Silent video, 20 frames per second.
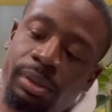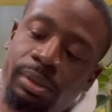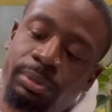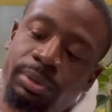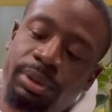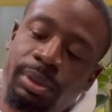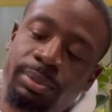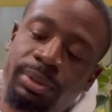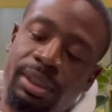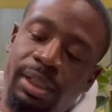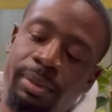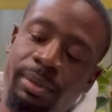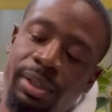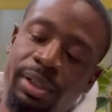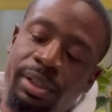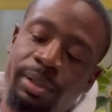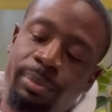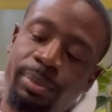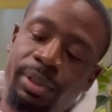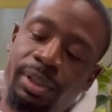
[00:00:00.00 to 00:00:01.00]
Sometimes
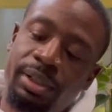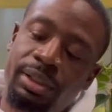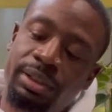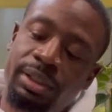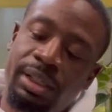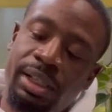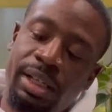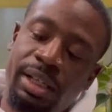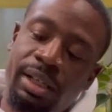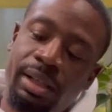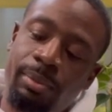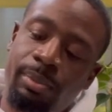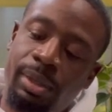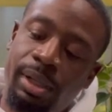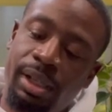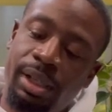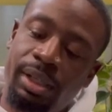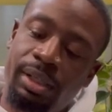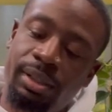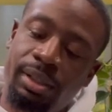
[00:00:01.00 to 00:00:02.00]
death plugs are not that
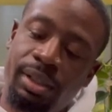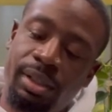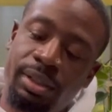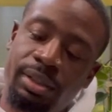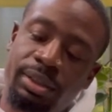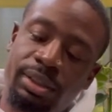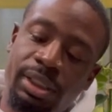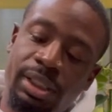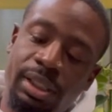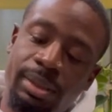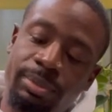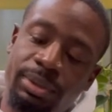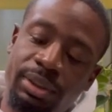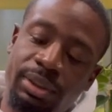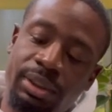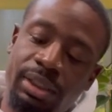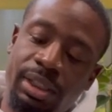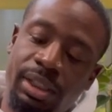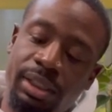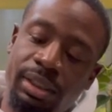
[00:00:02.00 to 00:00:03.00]
bad. Other times
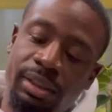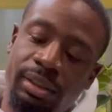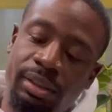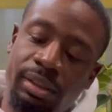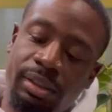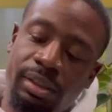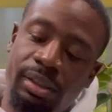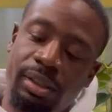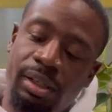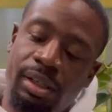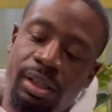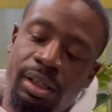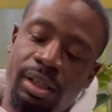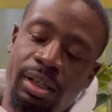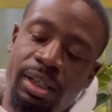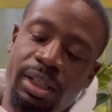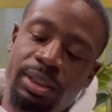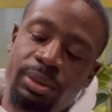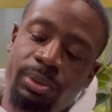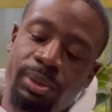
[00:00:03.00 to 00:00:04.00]
it's like,
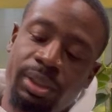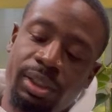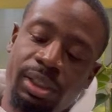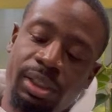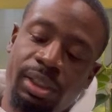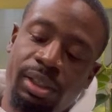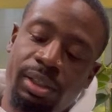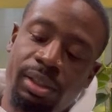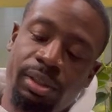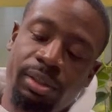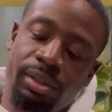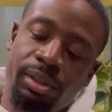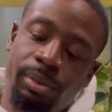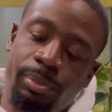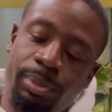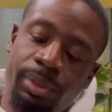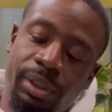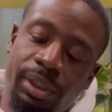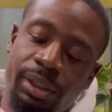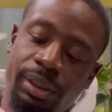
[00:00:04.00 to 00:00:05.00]
that's what kills your
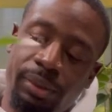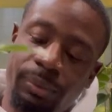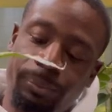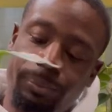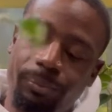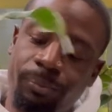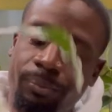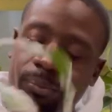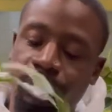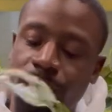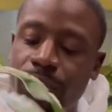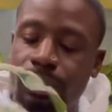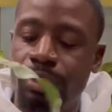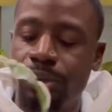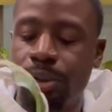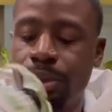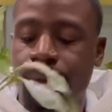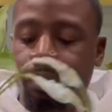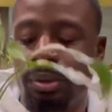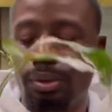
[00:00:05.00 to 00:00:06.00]
plant.
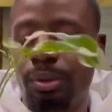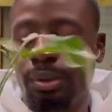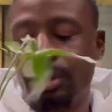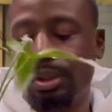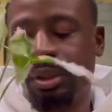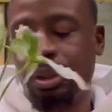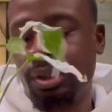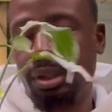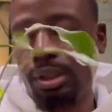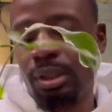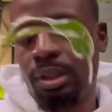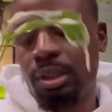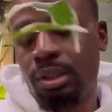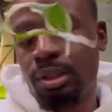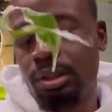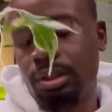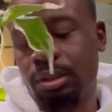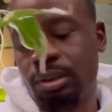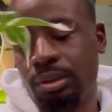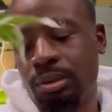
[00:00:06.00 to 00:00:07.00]
So
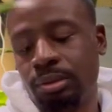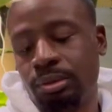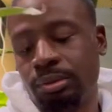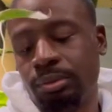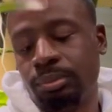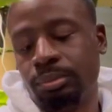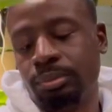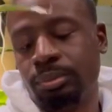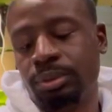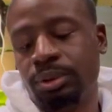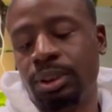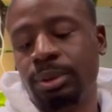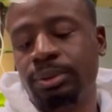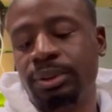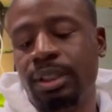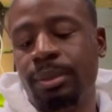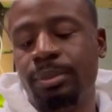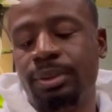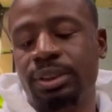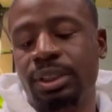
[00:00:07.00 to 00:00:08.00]

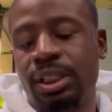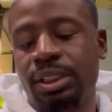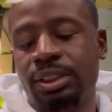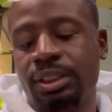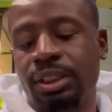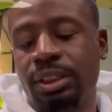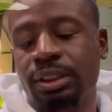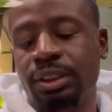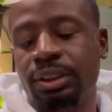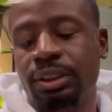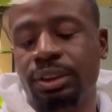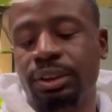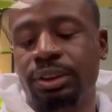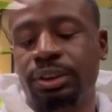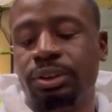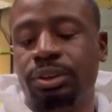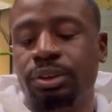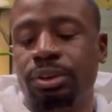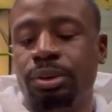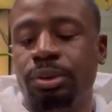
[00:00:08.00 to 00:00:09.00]
sometimes it's actually
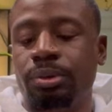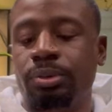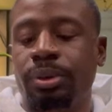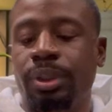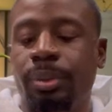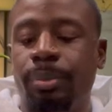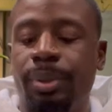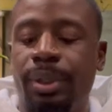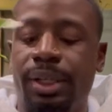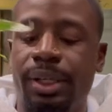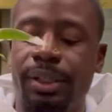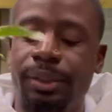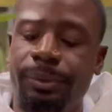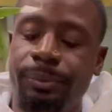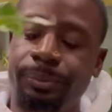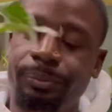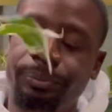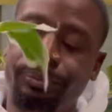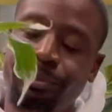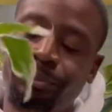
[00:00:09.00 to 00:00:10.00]
good to repot
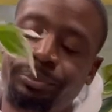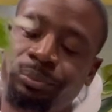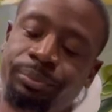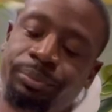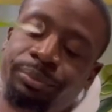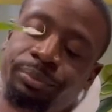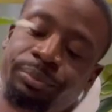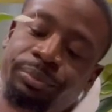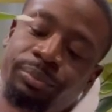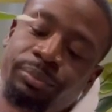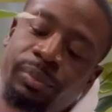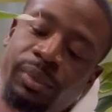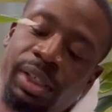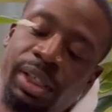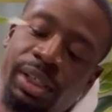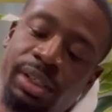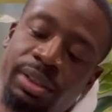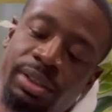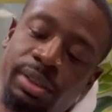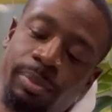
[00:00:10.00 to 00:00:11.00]
them
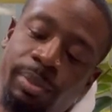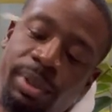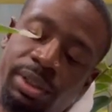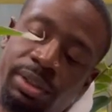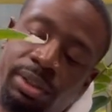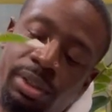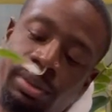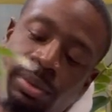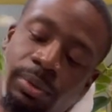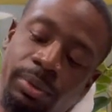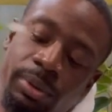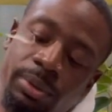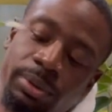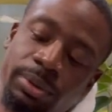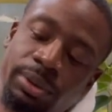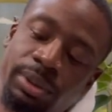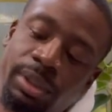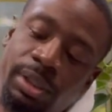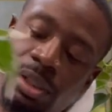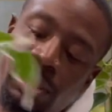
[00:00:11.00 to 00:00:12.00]
and to mess up the
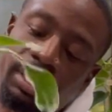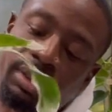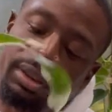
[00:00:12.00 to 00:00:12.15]
roots and all that